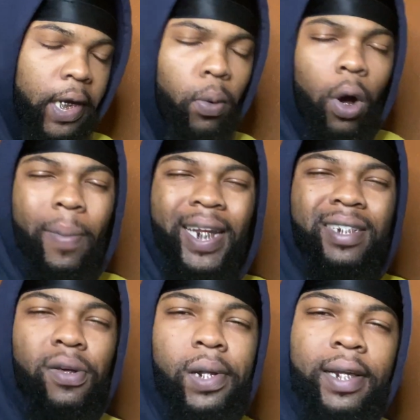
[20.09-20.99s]
Welcome back to
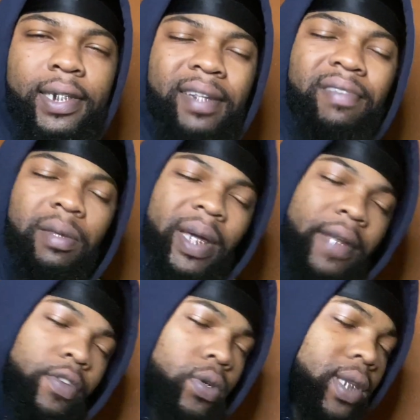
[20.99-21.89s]
StonerLife TV, man.
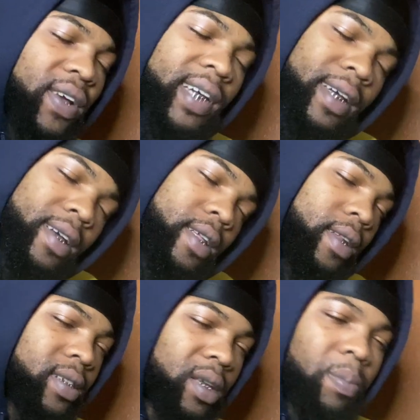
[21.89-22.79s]
If you're a stoner,
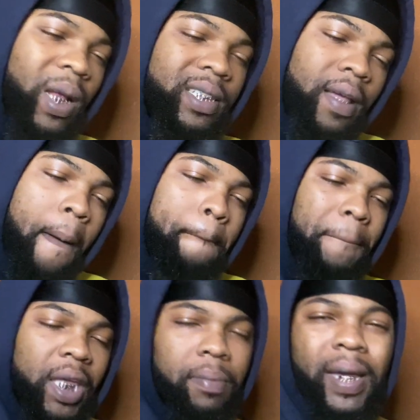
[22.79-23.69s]
this is the place to
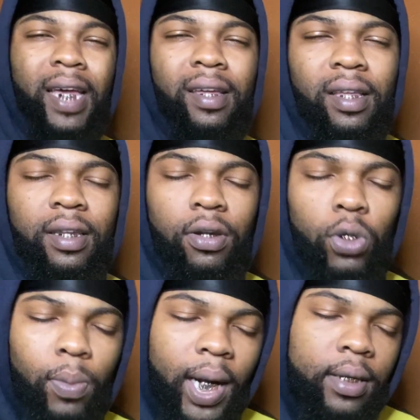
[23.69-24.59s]
be, man. You
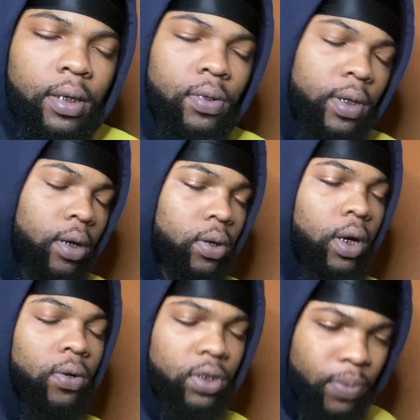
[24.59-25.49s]
remind me of the lean on
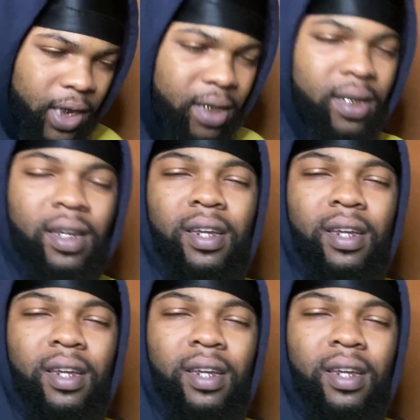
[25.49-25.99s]
coaches weed.